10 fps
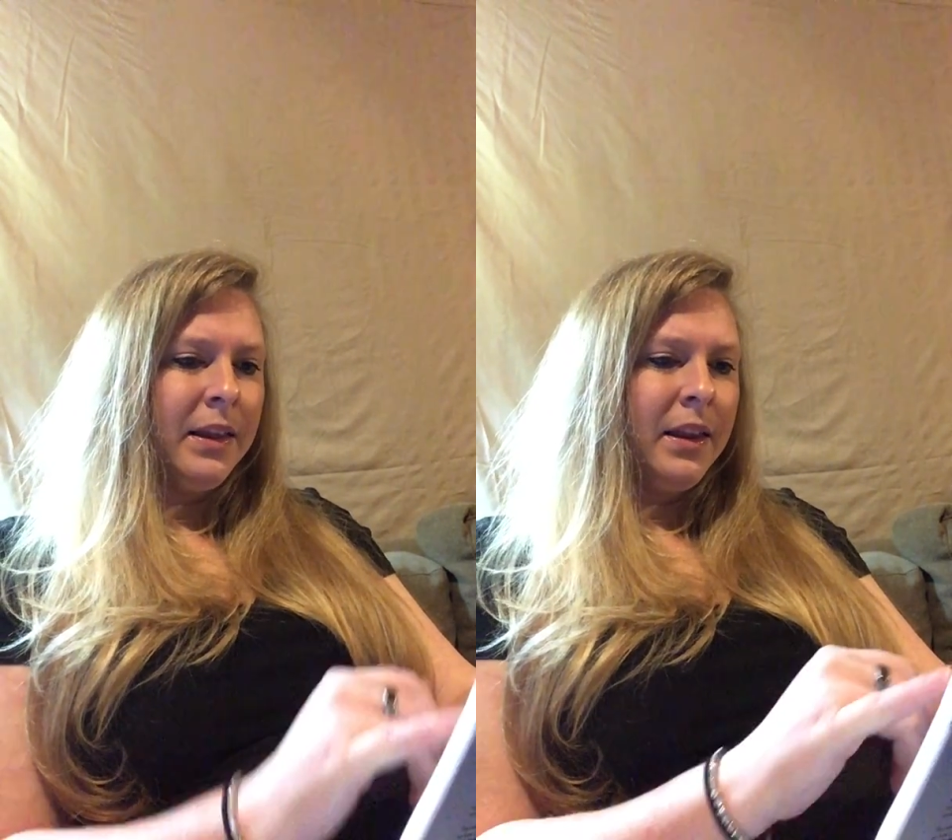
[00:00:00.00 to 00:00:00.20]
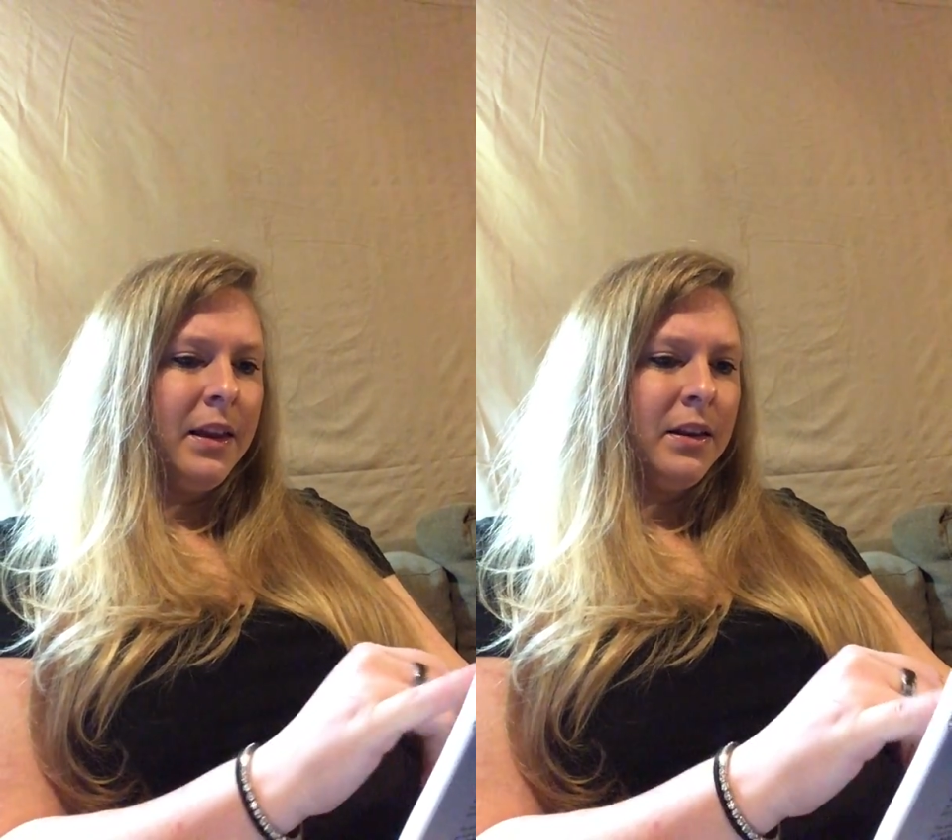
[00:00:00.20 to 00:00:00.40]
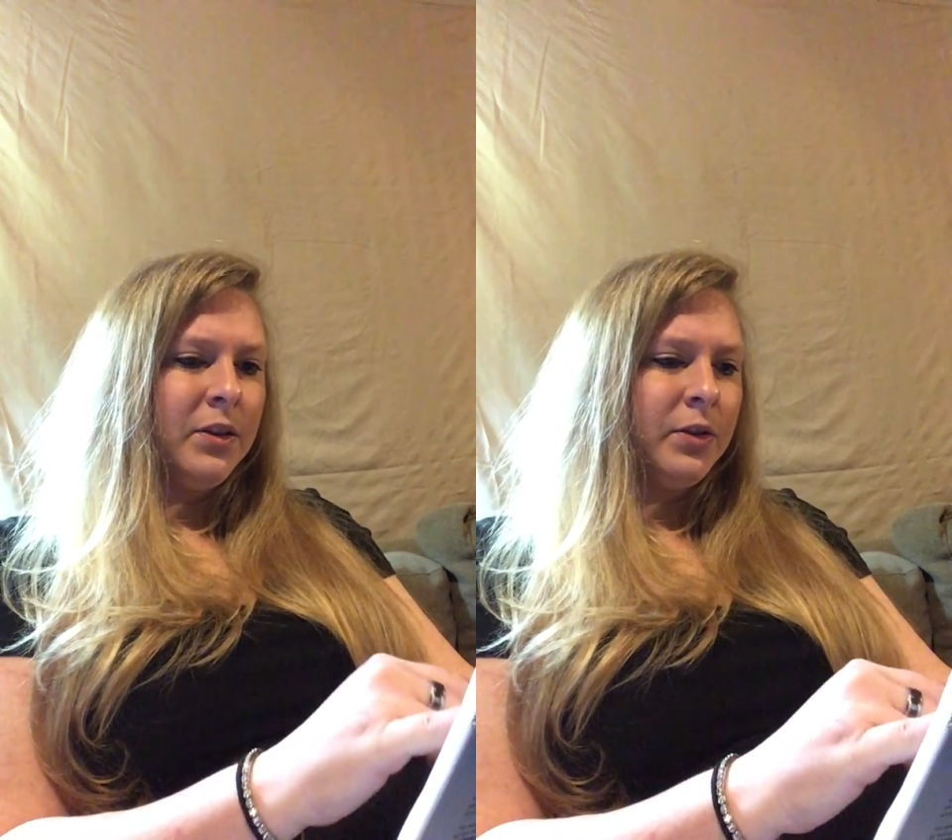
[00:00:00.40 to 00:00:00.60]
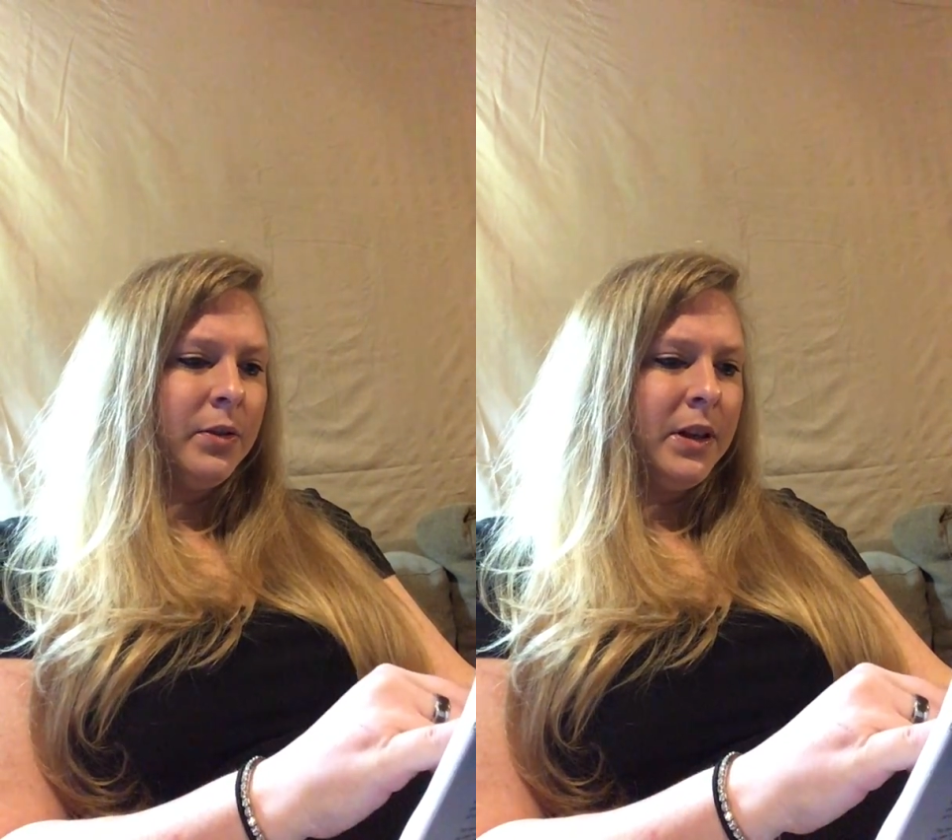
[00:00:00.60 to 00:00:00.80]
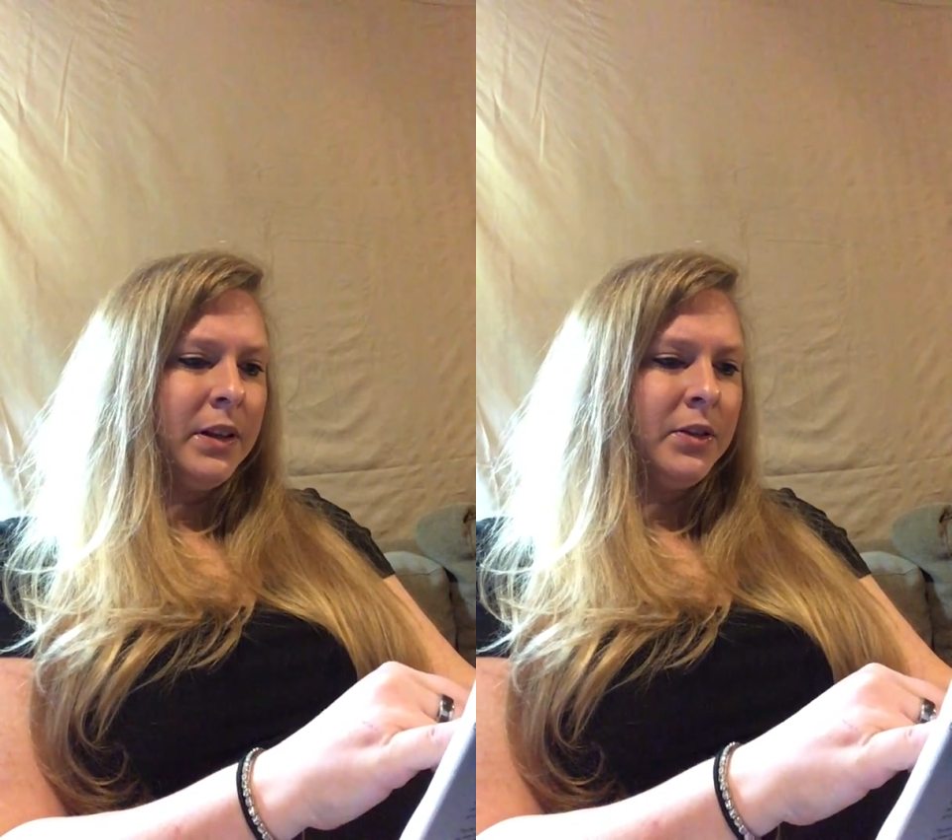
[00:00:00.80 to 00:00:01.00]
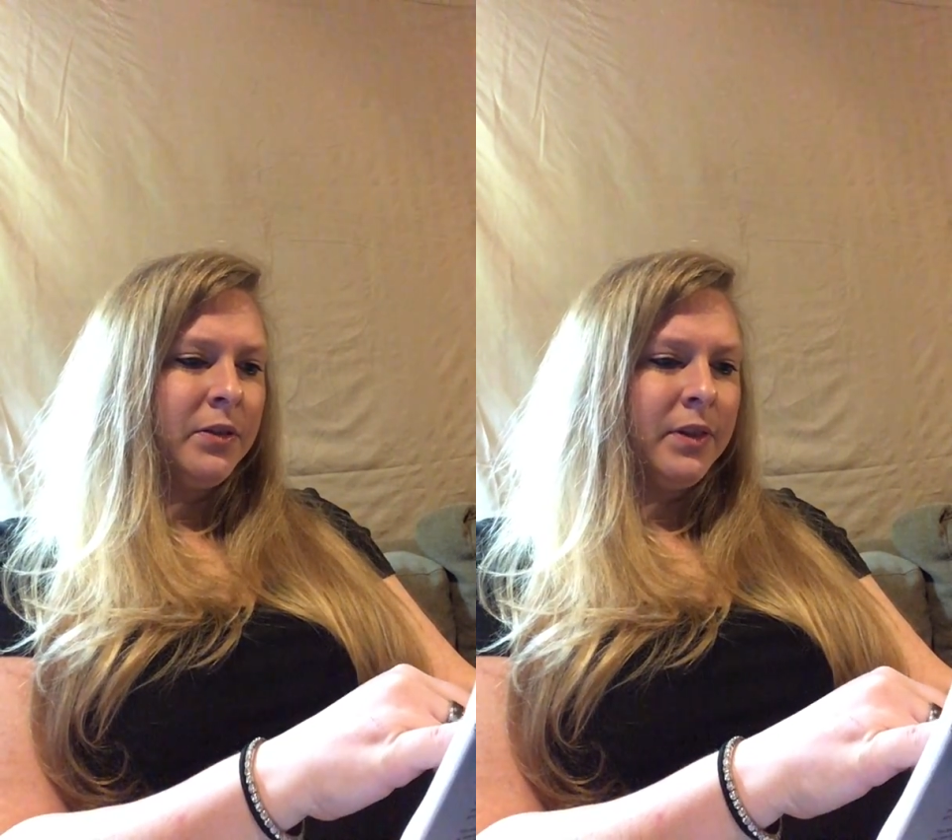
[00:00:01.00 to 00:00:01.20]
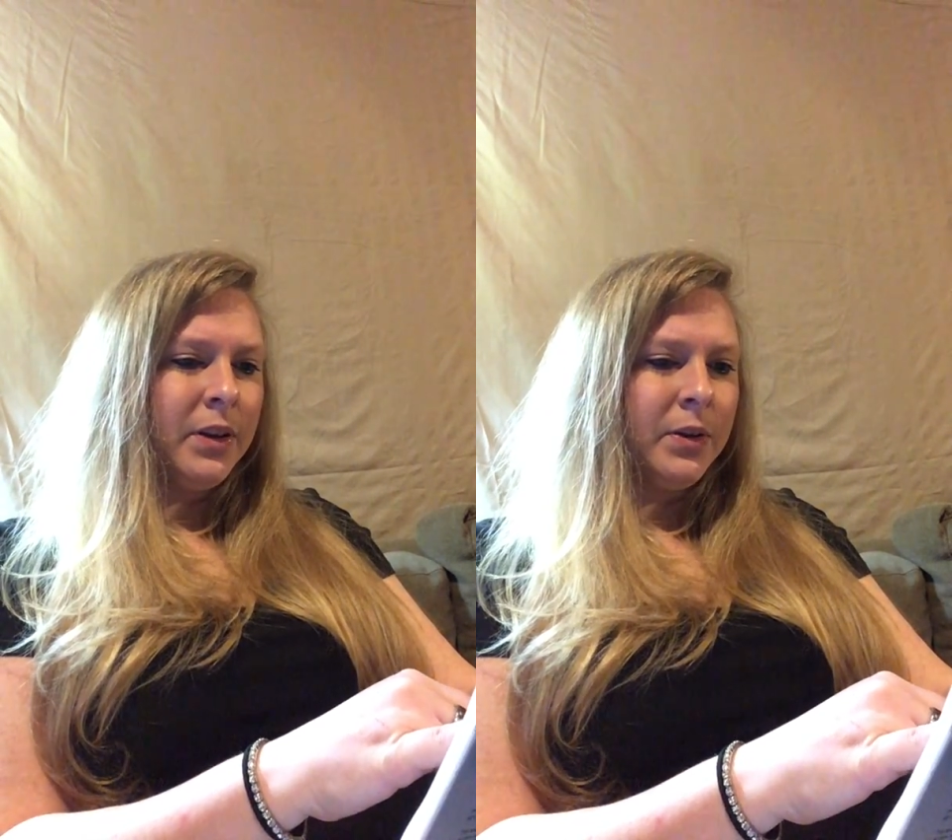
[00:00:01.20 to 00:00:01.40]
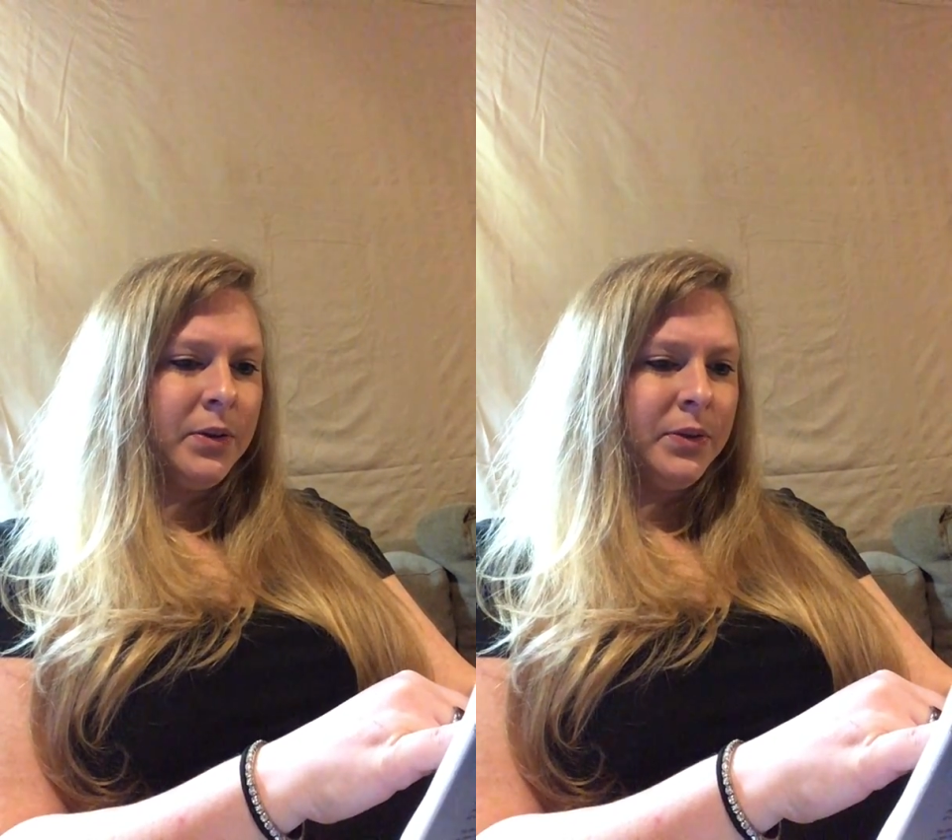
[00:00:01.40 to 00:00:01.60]
The initial
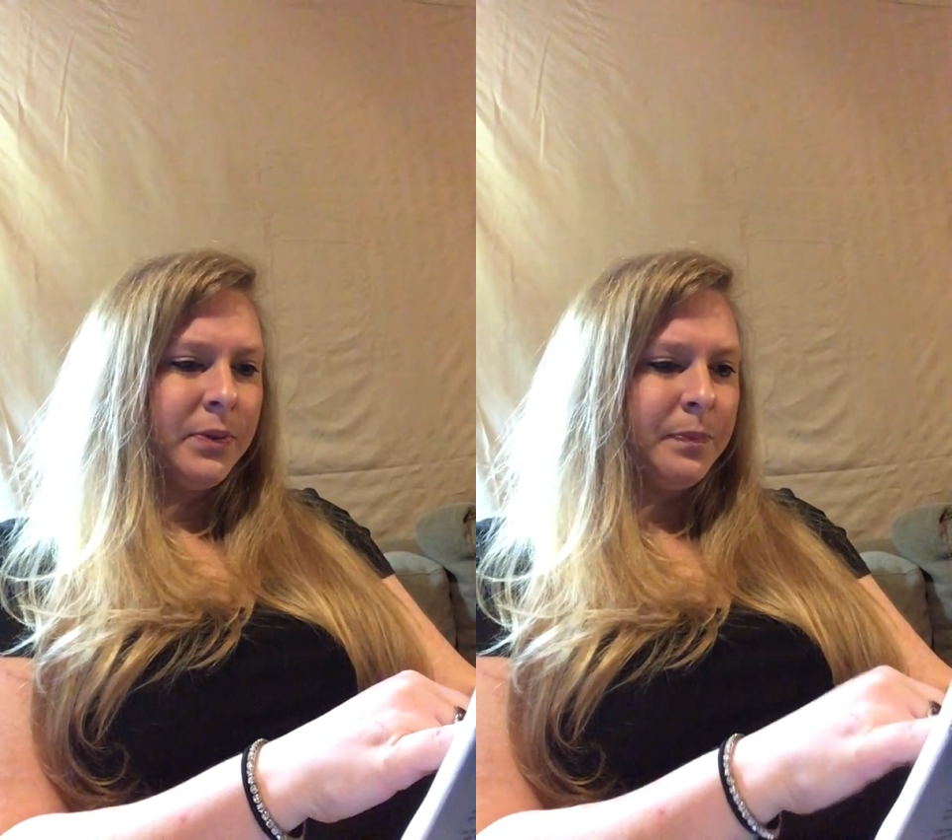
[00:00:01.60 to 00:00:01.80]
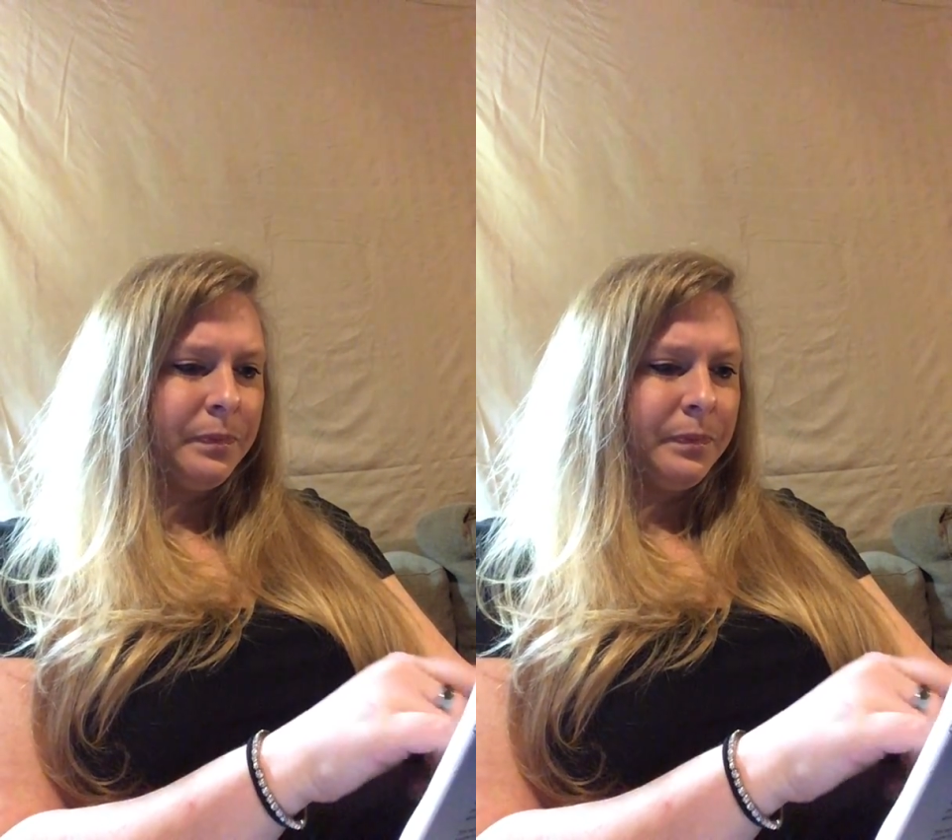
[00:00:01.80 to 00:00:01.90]
interviews